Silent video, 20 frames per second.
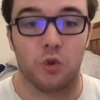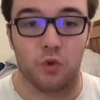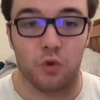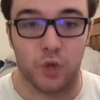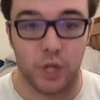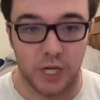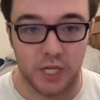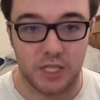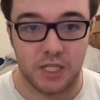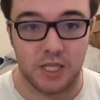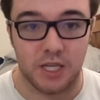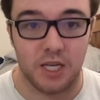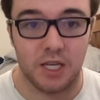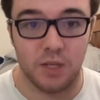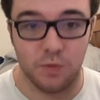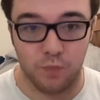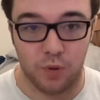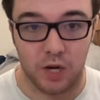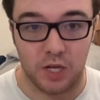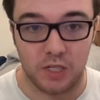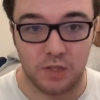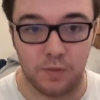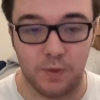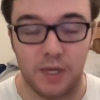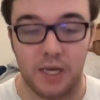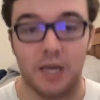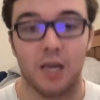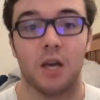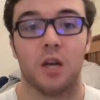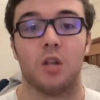This is
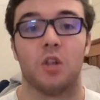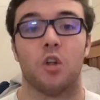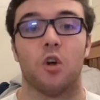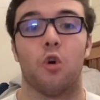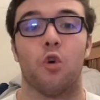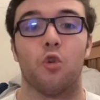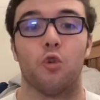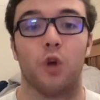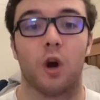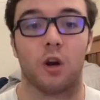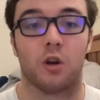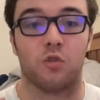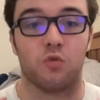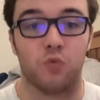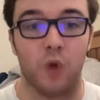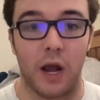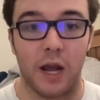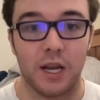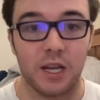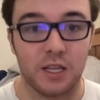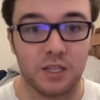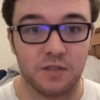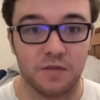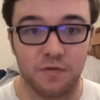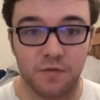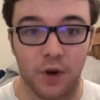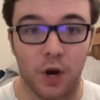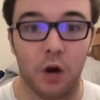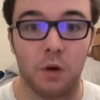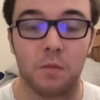possibly the greatest
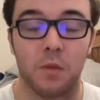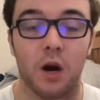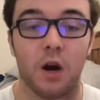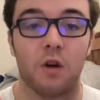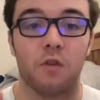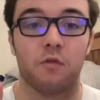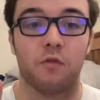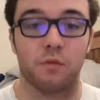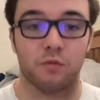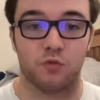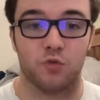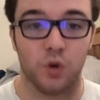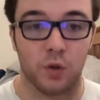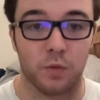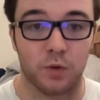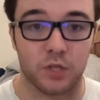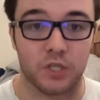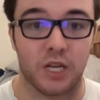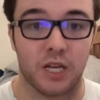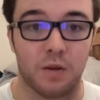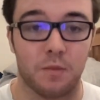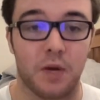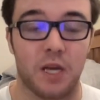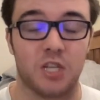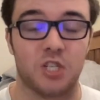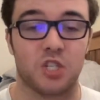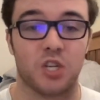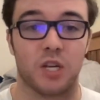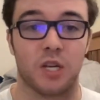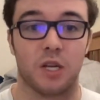film from DreamWorks
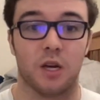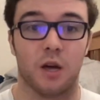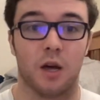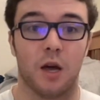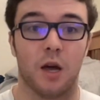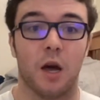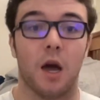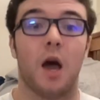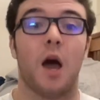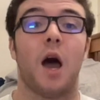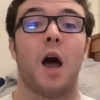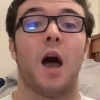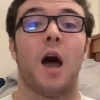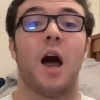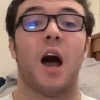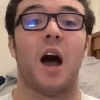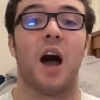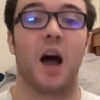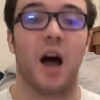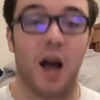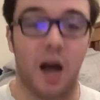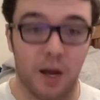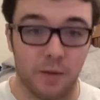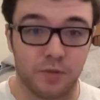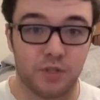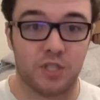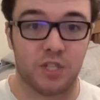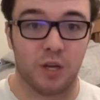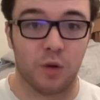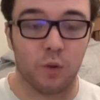Animation.
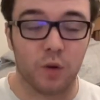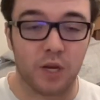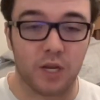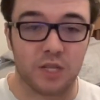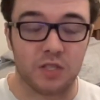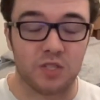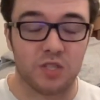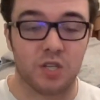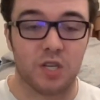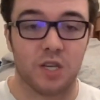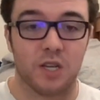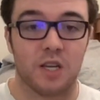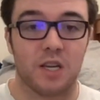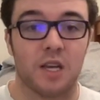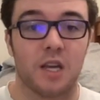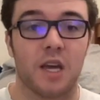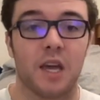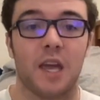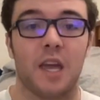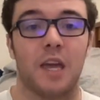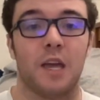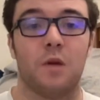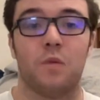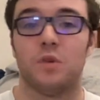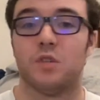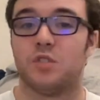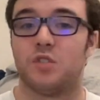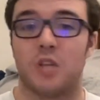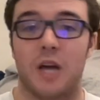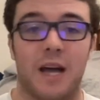I'm serious. It
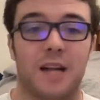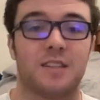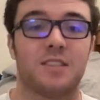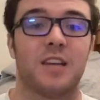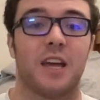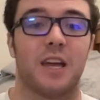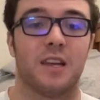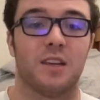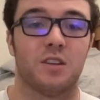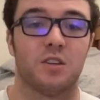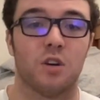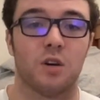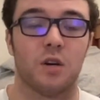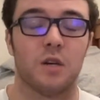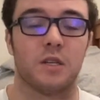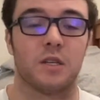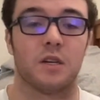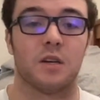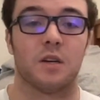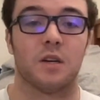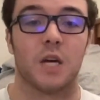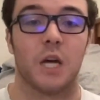was that dang good.